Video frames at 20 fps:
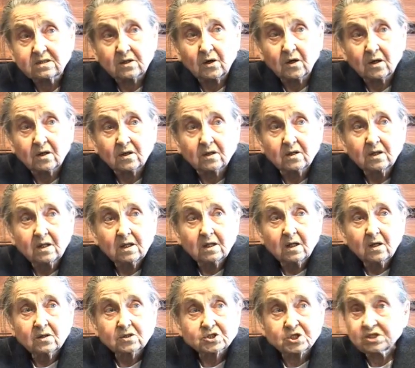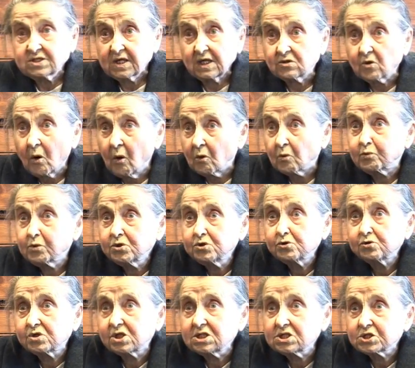oh, would
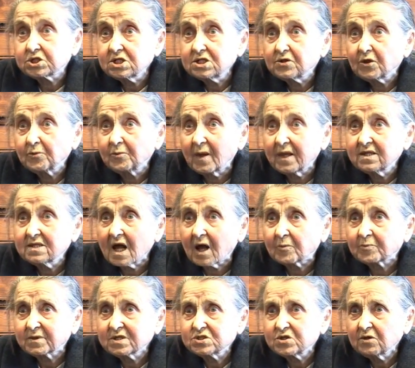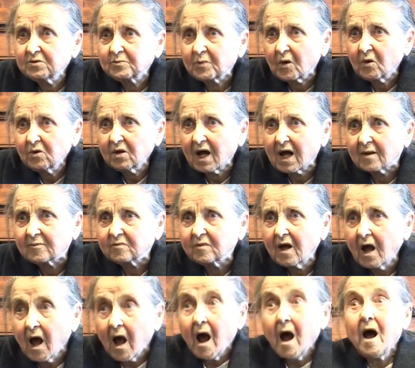you teach in our prison program?
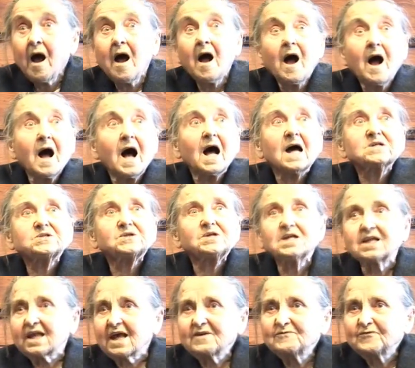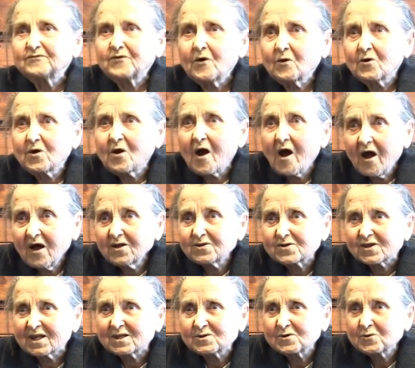I said, I
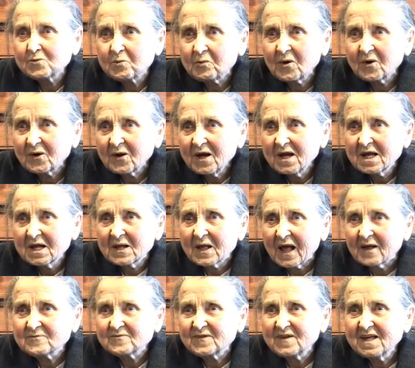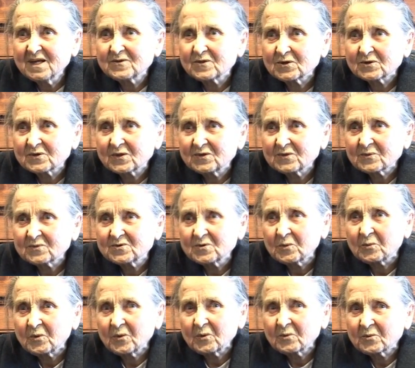forgot that you were you
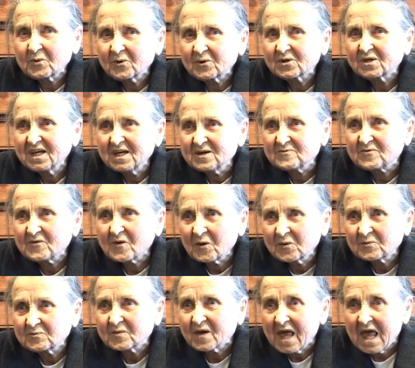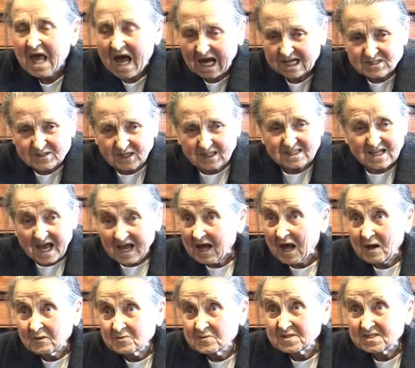were working for it. I said,
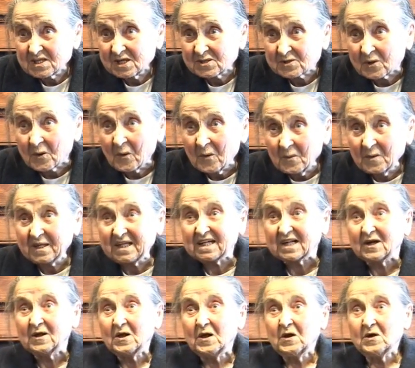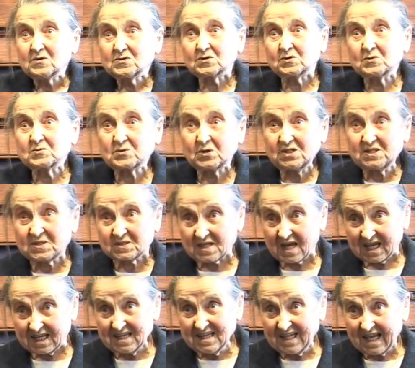how is it going? So she
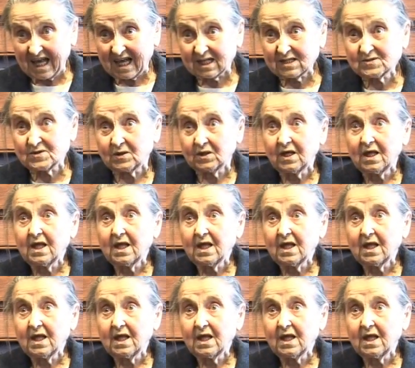said that